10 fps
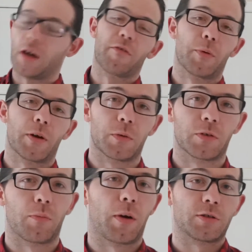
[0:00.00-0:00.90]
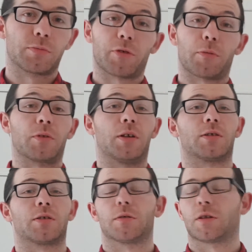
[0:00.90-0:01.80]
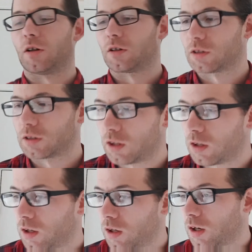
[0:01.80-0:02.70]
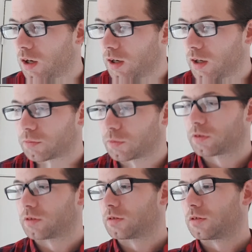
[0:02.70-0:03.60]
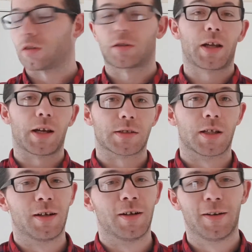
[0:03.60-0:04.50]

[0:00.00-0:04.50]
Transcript: everybody was on my subscription list, clearly. It was not the case.